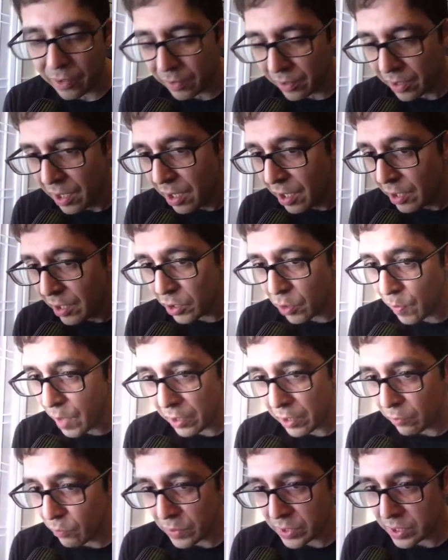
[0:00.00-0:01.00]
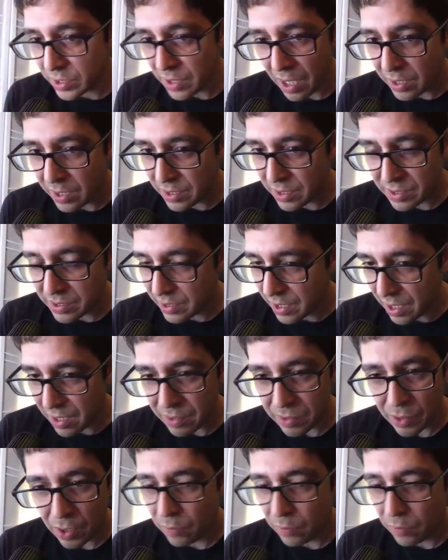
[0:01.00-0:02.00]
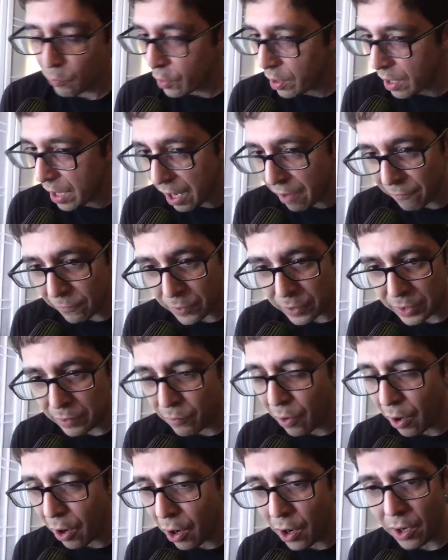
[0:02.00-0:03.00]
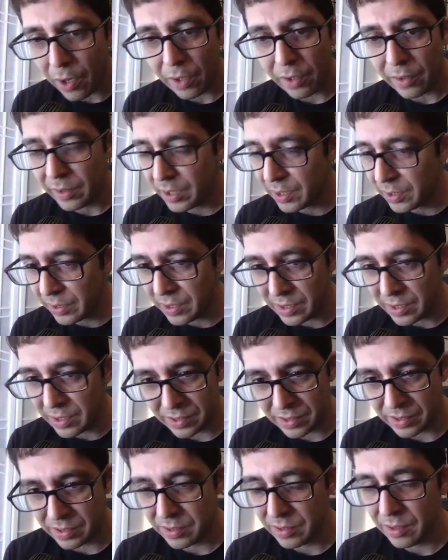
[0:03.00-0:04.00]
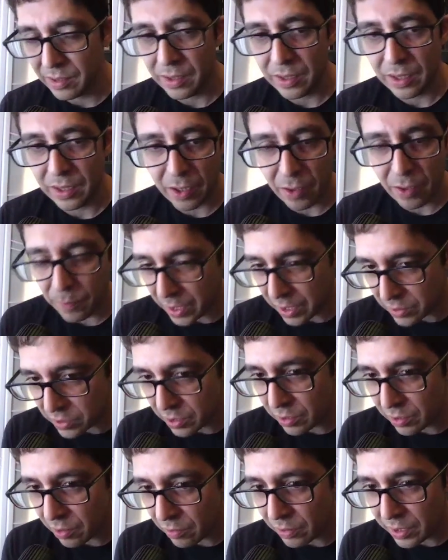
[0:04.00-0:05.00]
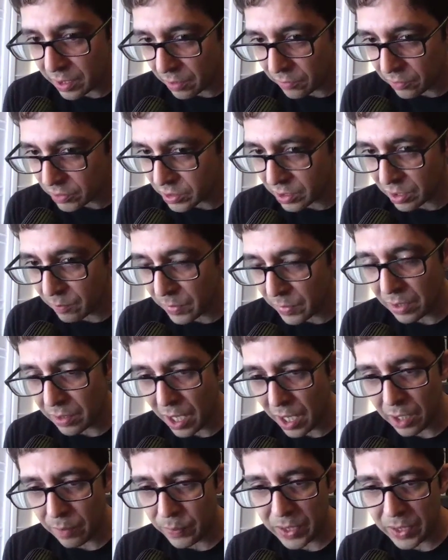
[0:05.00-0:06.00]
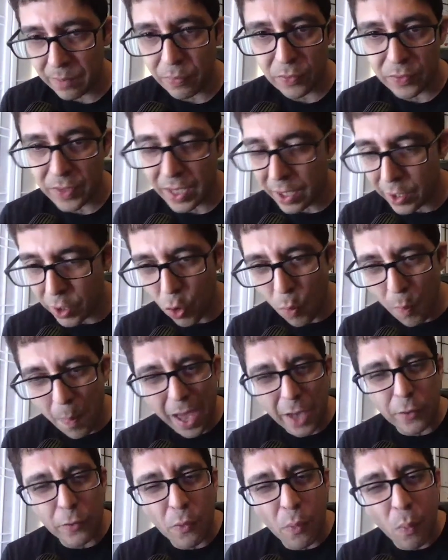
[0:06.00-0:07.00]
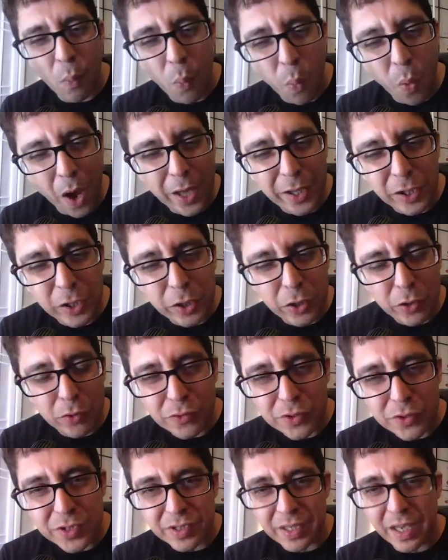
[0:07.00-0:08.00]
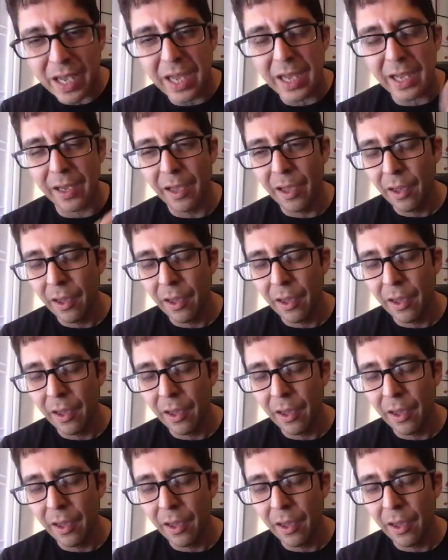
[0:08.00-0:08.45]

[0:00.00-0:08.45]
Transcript: And no matter which side you stand on, wherever you are in this, you know, because, you know, Leon, there's going to be a lot of people that no matter what you say,